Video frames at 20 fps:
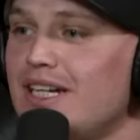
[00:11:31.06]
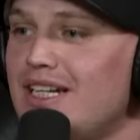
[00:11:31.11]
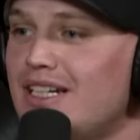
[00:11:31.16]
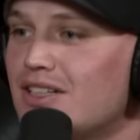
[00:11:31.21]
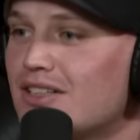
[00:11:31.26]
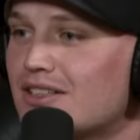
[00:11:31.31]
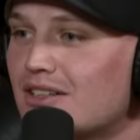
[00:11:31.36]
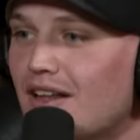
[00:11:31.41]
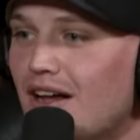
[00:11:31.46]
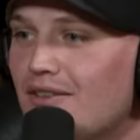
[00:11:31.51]
And he
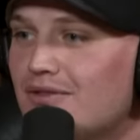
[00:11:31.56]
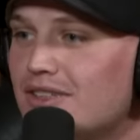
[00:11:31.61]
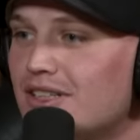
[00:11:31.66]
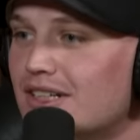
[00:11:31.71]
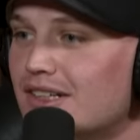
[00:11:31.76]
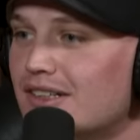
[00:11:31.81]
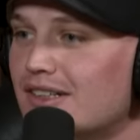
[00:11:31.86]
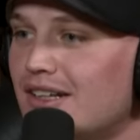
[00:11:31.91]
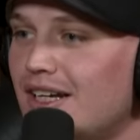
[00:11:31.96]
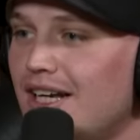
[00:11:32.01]
just loves
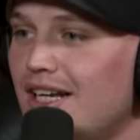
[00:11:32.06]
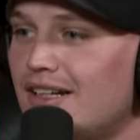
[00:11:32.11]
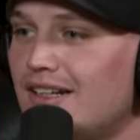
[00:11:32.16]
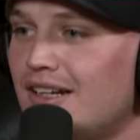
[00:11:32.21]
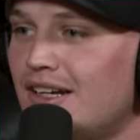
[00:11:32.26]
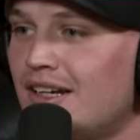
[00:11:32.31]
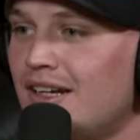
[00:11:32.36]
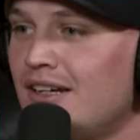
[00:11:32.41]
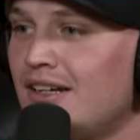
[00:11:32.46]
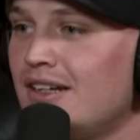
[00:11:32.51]
it. And
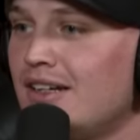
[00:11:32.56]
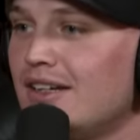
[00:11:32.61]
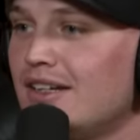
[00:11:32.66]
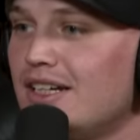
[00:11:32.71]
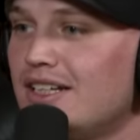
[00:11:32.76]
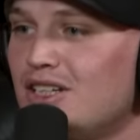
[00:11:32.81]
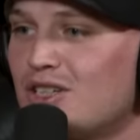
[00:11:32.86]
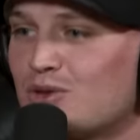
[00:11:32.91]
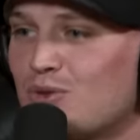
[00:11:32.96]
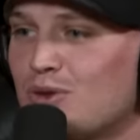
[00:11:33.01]

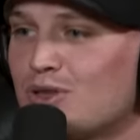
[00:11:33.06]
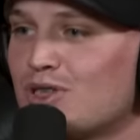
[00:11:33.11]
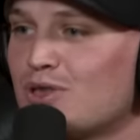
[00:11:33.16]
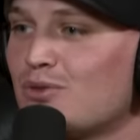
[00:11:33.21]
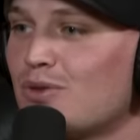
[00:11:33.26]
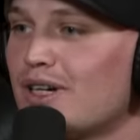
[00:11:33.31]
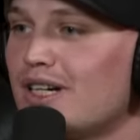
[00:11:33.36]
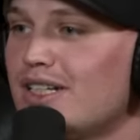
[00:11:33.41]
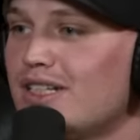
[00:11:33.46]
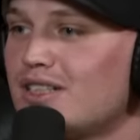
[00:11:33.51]
he just wants
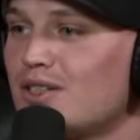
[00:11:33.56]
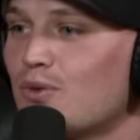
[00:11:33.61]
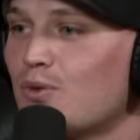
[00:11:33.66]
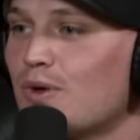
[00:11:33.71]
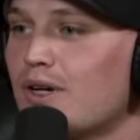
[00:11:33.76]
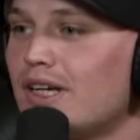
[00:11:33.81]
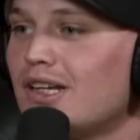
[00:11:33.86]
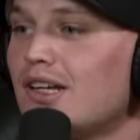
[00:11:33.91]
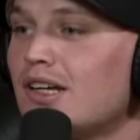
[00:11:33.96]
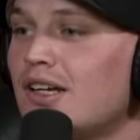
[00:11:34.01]
to race
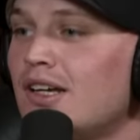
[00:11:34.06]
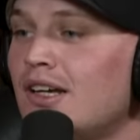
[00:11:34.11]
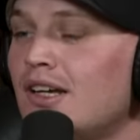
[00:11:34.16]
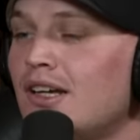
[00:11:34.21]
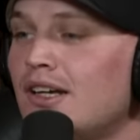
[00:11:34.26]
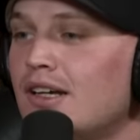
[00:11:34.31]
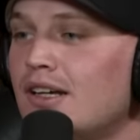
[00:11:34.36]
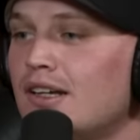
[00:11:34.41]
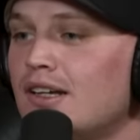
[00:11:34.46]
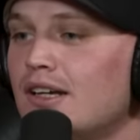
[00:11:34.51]
and win.
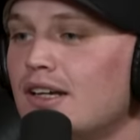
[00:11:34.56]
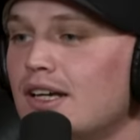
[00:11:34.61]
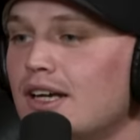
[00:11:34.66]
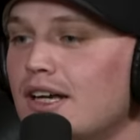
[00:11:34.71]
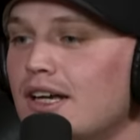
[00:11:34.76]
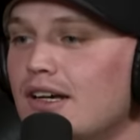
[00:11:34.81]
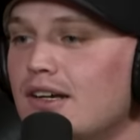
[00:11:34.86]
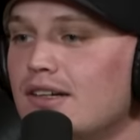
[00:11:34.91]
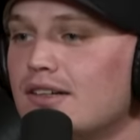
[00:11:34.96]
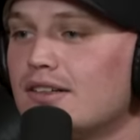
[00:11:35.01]

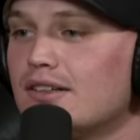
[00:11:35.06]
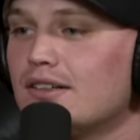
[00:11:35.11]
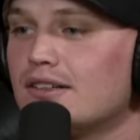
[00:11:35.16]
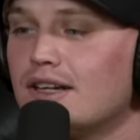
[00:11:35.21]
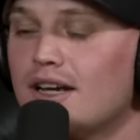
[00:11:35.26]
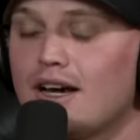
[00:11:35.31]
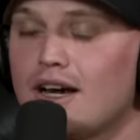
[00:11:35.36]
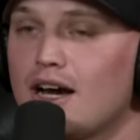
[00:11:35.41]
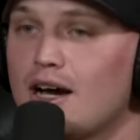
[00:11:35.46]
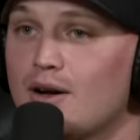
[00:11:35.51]
And,
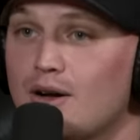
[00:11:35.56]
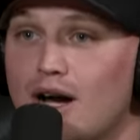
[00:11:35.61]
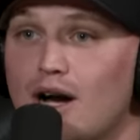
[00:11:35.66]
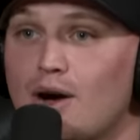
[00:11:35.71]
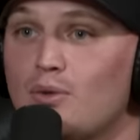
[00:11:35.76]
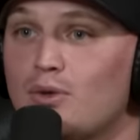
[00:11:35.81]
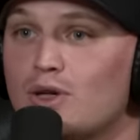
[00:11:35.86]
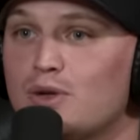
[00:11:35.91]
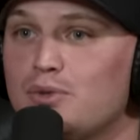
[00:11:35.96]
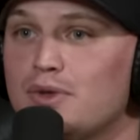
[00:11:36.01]
yeah,
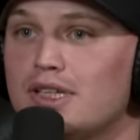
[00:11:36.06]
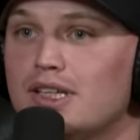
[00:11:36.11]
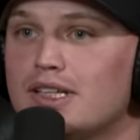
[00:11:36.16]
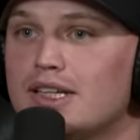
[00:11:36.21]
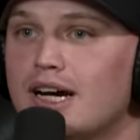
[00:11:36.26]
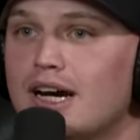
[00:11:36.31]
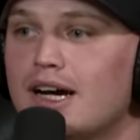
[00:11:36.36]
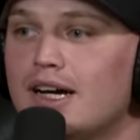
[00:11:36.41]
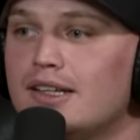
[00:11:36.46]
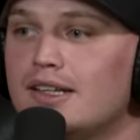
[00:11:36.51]
I want to be the
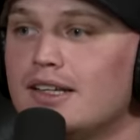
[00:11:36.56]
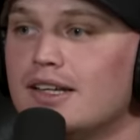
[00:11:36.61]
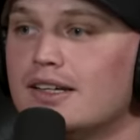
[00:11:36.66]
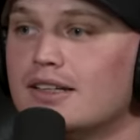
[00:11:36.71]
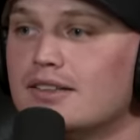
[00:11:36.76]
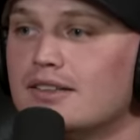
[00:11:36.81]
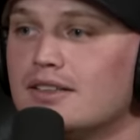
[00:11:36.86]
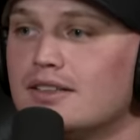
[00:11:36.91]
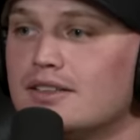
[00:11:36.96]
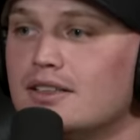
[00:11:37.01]
guy
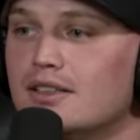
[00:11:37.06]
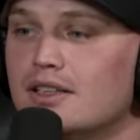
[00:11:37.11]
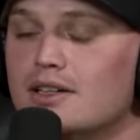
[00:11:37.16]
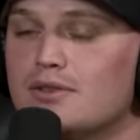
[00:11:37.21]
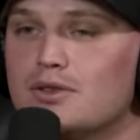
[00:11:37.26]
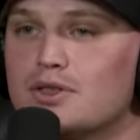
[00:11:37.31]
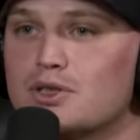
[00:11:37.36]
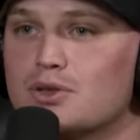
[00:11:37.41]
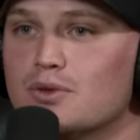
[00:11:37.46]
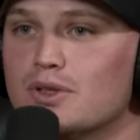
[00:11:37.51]
that
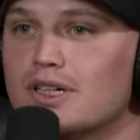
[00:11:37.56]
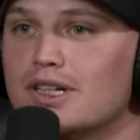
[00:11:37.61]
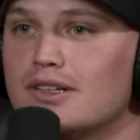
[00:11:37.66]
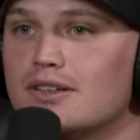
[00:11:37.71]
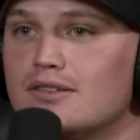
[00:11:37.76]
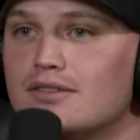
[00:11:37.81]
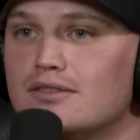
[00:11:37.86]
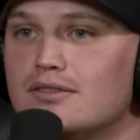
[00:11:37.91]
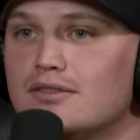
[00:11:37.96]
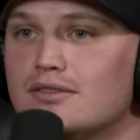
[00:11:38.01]
delivers Rick,
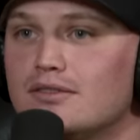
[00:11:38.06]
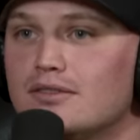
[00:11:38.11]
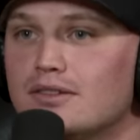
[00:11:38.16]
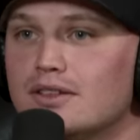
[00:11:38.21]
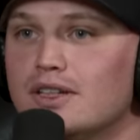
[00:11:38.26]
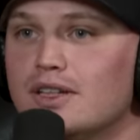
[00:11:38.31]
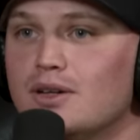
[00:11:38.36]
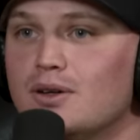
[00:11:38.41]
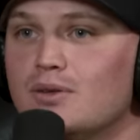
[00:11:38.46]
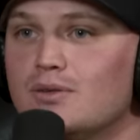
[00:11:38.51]

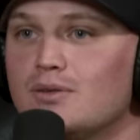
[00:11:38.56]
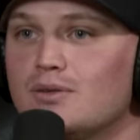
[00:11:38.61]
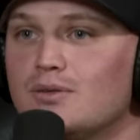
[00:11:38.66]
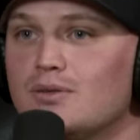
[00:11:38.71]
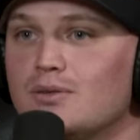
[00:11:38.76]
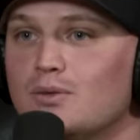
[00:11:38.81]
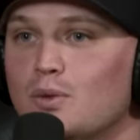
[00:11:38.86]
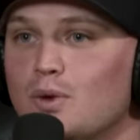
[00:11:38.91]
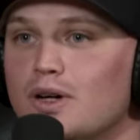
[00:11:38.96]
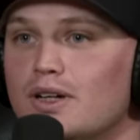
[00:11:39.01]
you know,
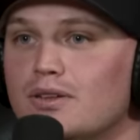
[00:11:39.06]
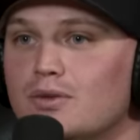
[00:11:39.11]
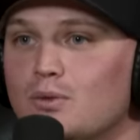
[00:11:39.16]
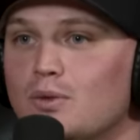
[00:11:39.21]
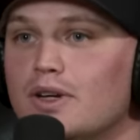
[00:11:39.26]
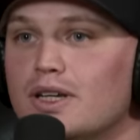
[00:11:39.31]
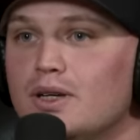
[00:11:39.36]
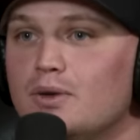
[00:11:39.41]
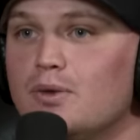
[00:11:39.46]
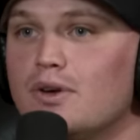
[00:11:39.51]

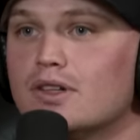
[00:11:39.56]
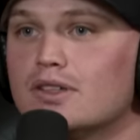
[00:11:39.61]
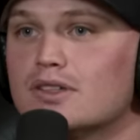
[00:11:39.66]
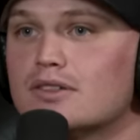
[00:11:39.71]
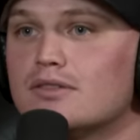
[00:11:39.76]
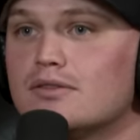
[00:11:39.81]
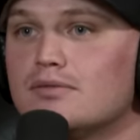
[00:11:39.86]
what he wants.